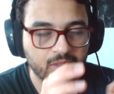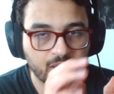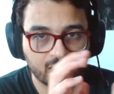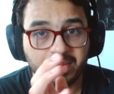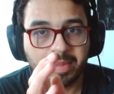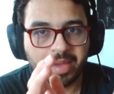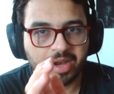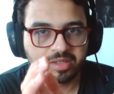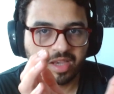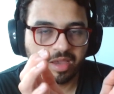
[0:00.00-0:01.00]
the same
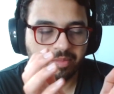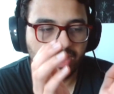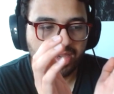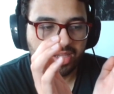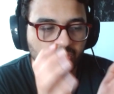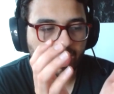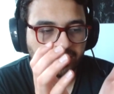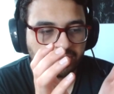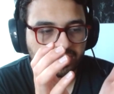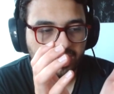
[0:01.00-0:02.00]
amount of time in
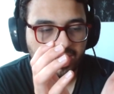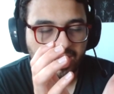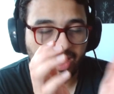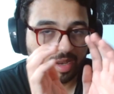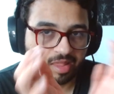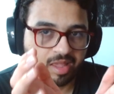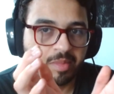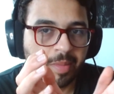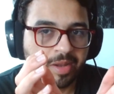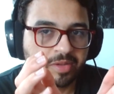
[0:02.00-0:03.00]
Gwent and the
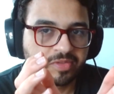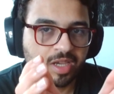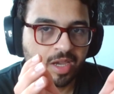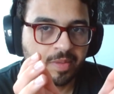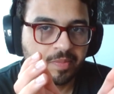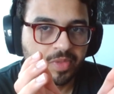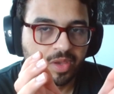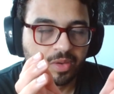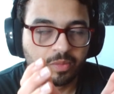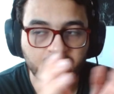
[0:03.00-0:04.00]
same amount of time
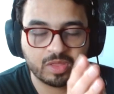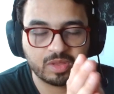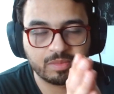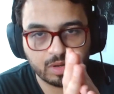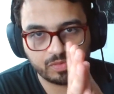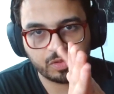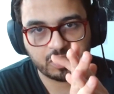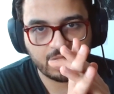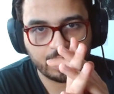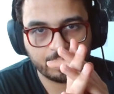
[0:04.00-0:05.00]
with Marvel
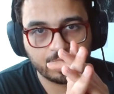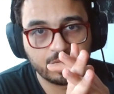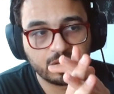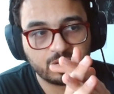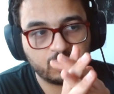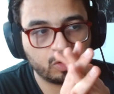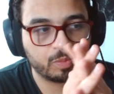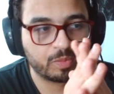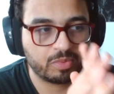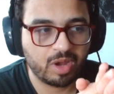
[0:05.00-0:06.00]
Snap,
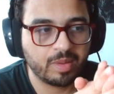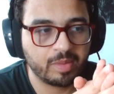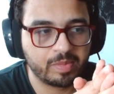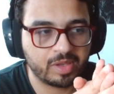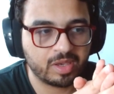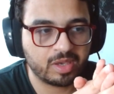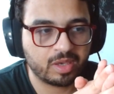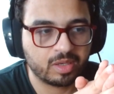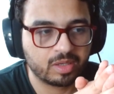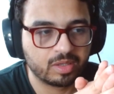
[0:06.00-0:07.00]
you'll
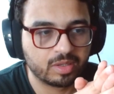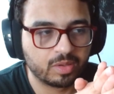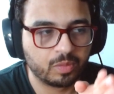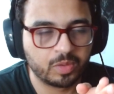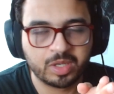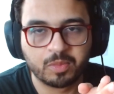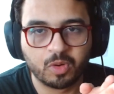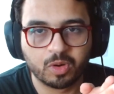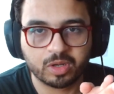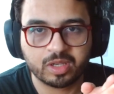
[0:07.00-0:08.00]
probably win
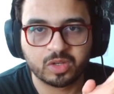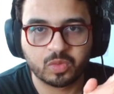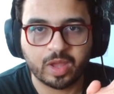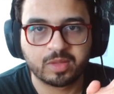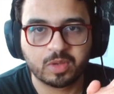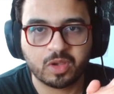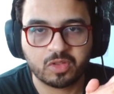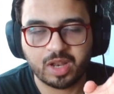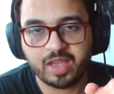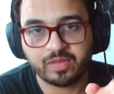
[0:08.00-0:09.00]
more in Gwent
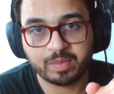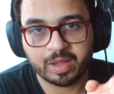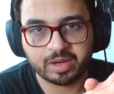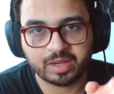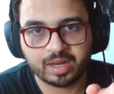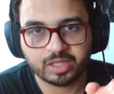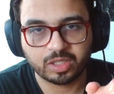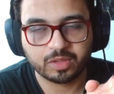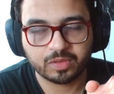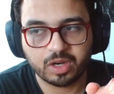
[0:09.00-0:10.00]
because you'll have a better
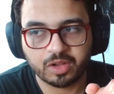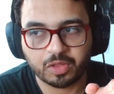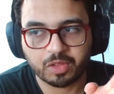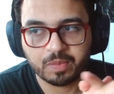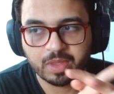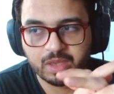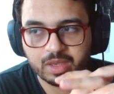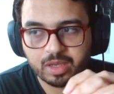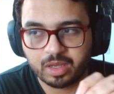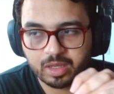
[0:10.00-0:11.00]
collection of cards.
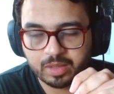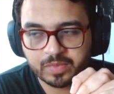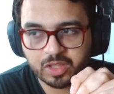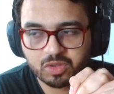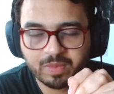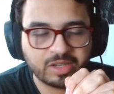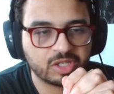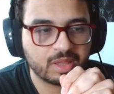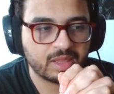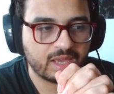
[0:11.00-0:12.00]
Not to
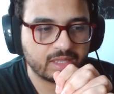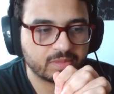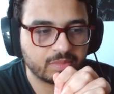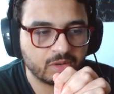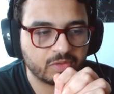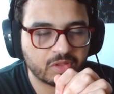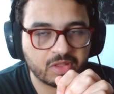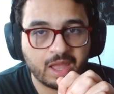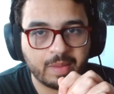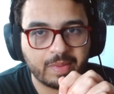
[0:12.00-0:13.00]
mention that Marvel
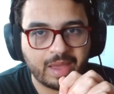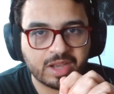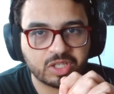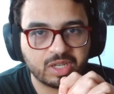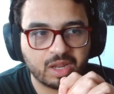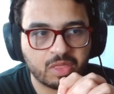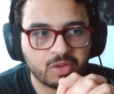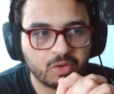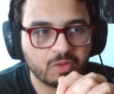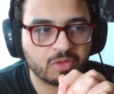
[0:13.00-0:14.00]
Snap actually
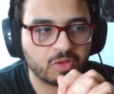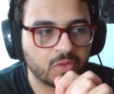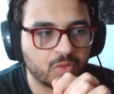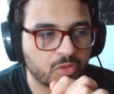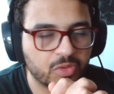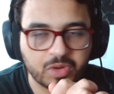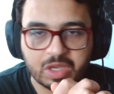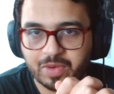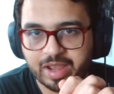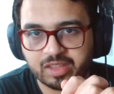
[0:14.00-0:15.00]
throws you
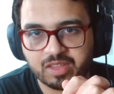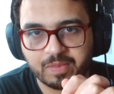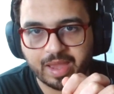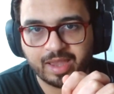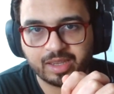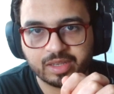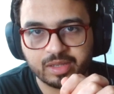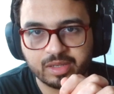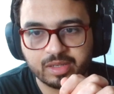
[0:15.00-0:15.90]
3 ranks back